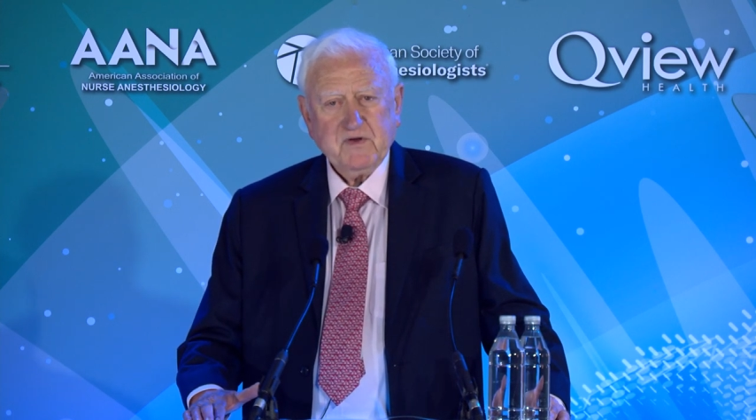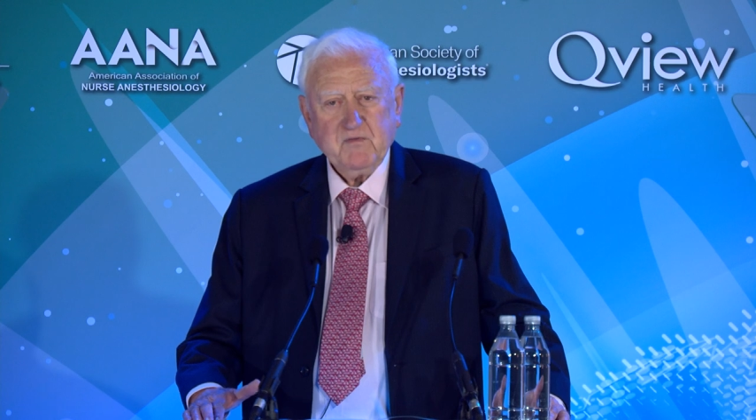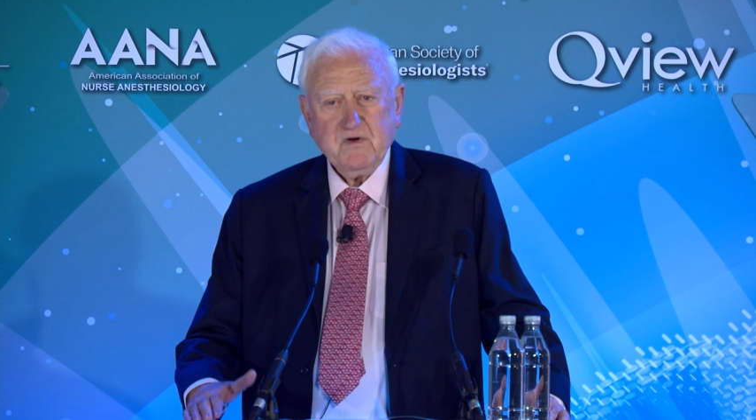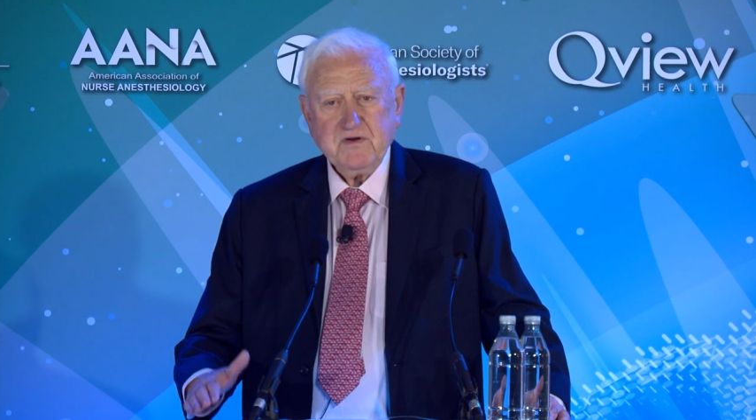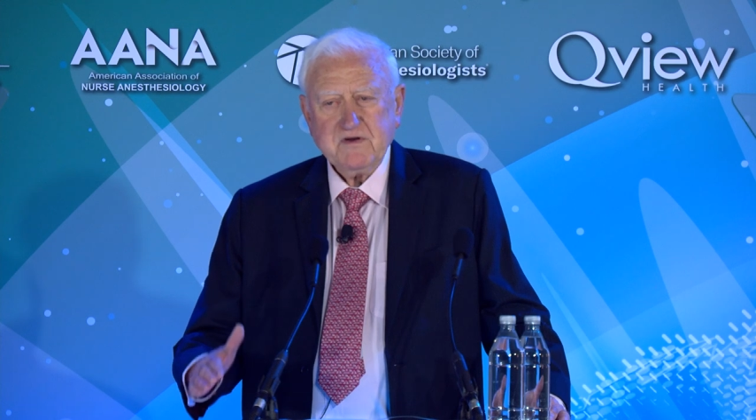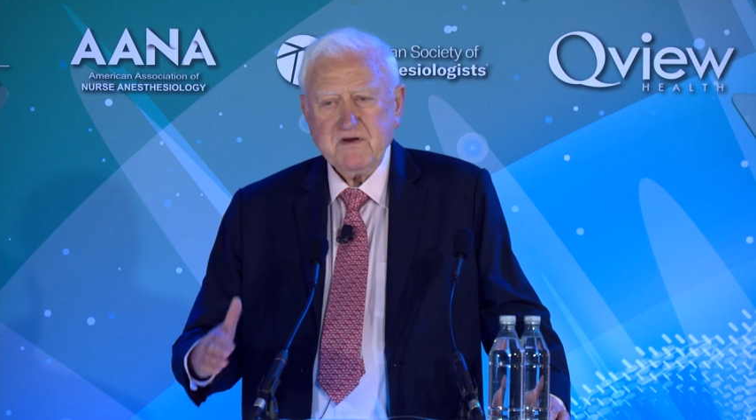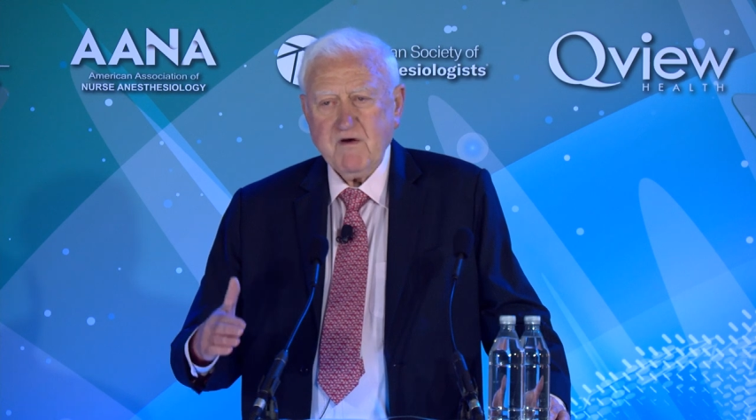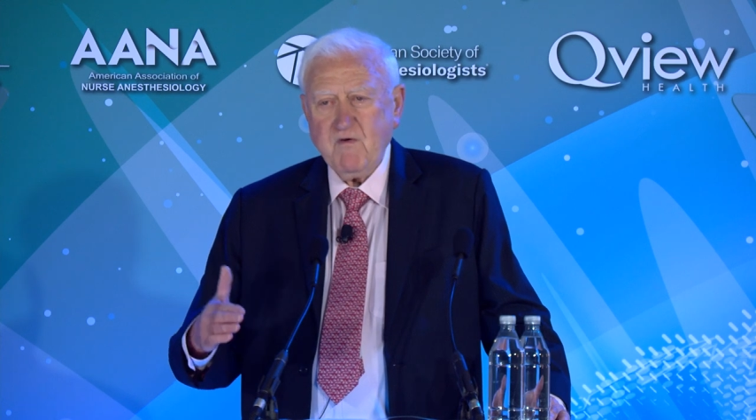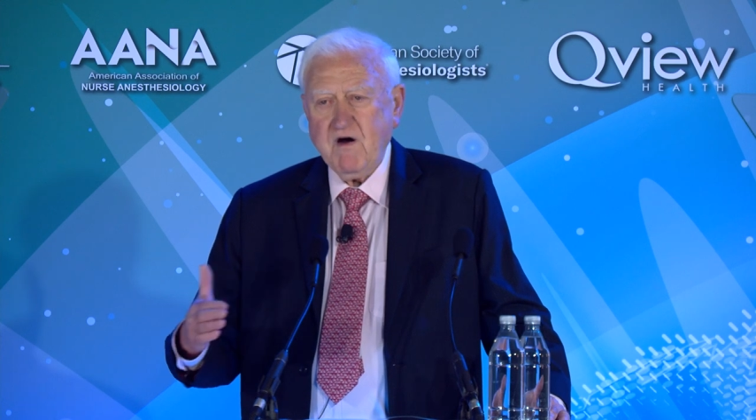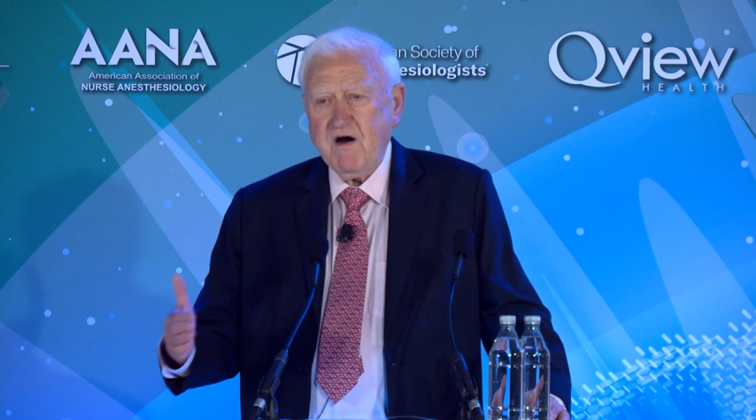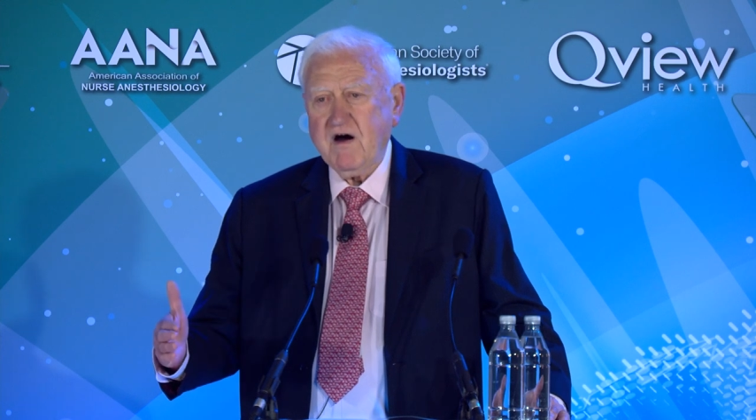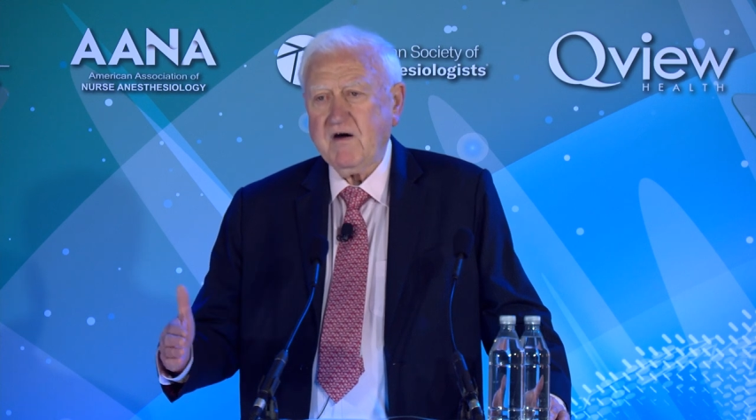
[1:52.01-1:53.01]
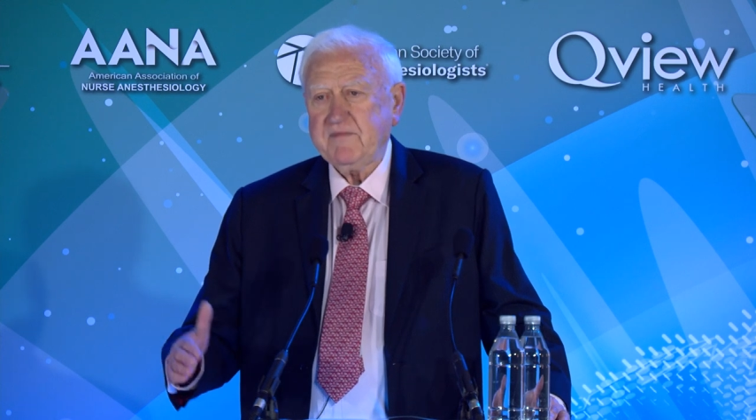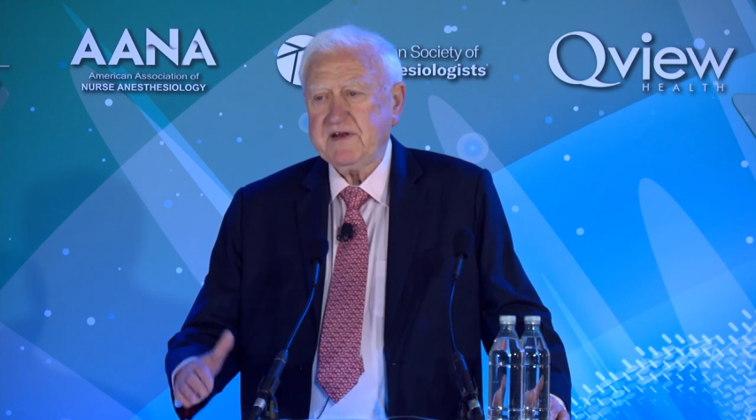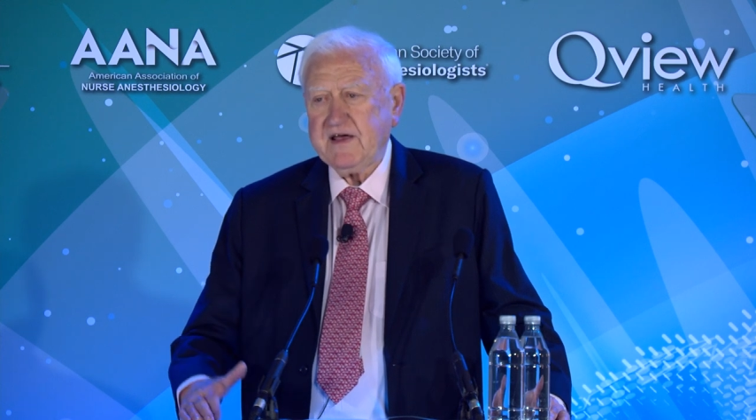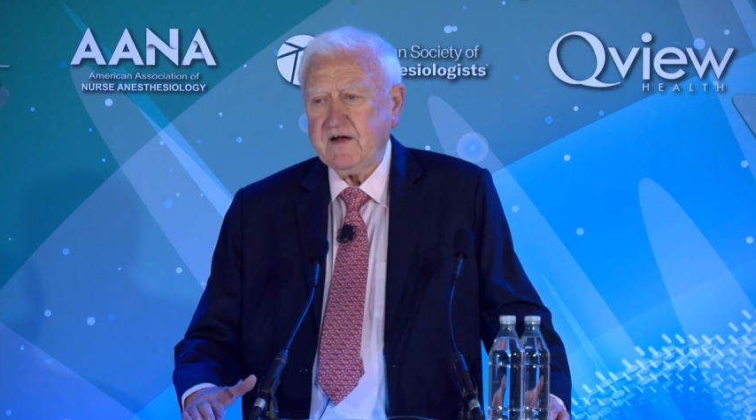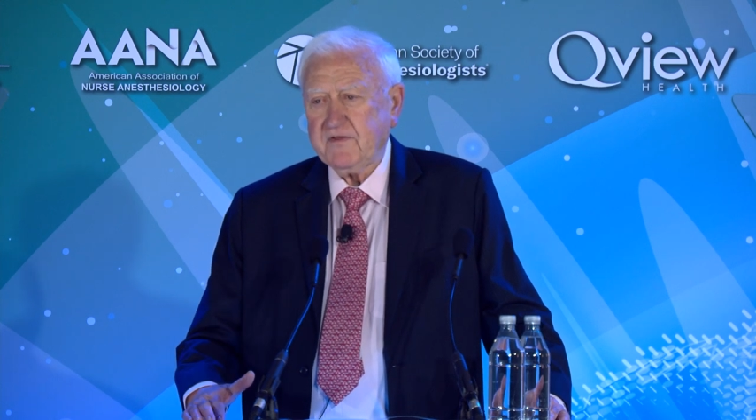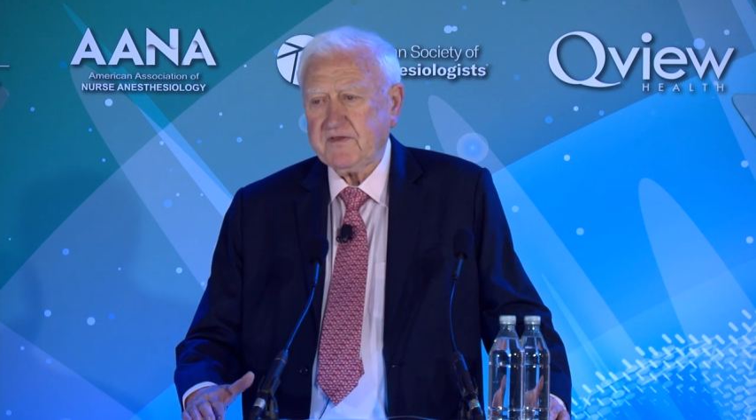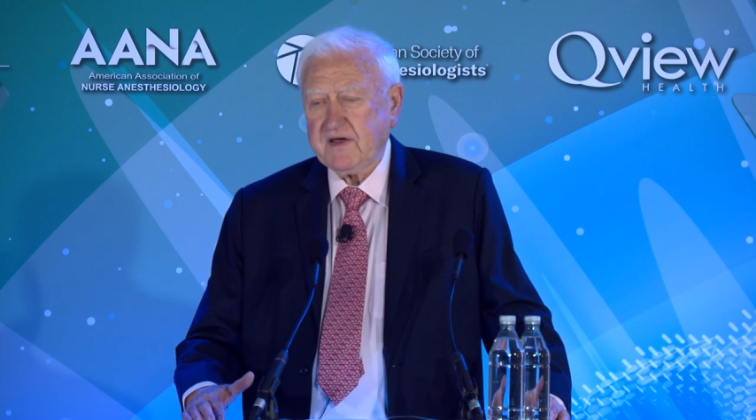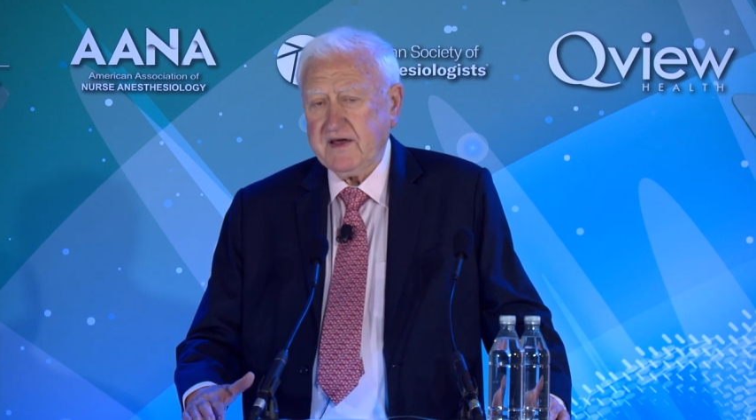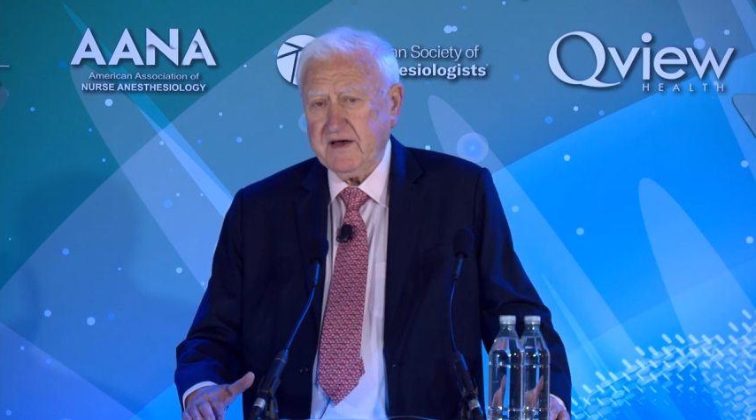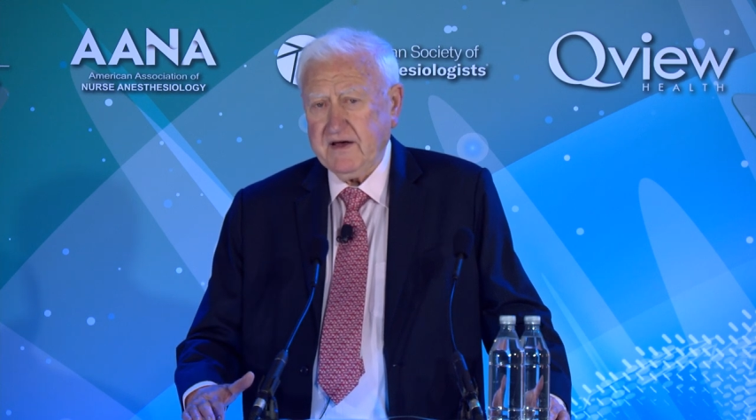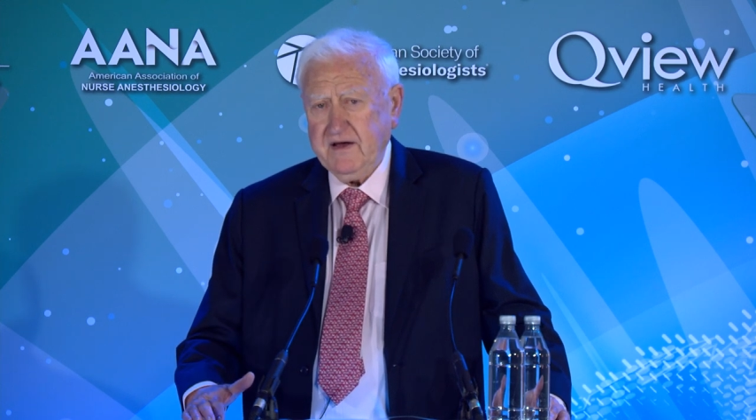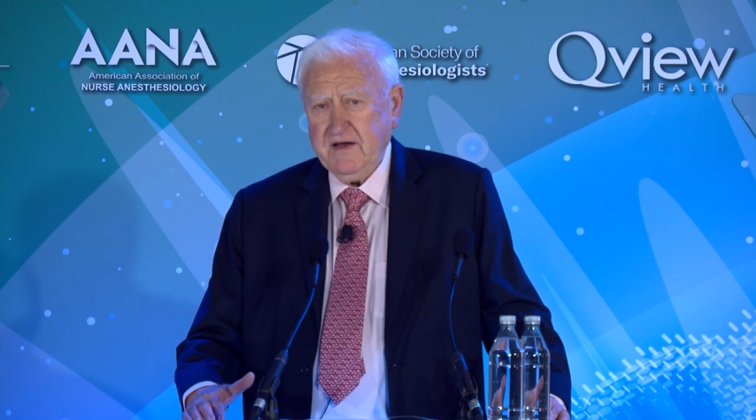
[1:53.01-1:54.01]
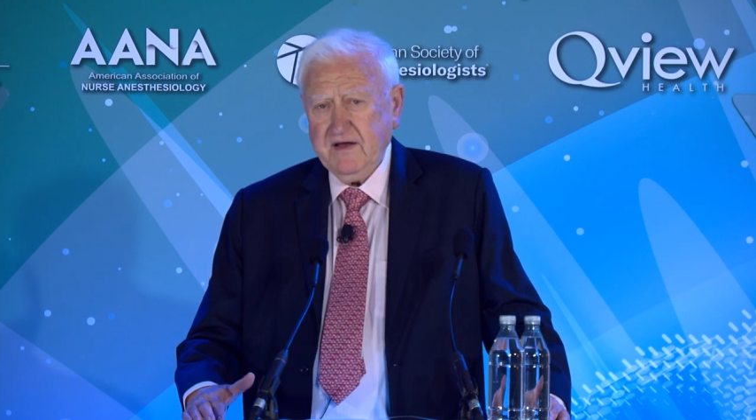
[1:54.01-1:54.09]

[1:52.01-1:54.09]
We want no harm in healthcare.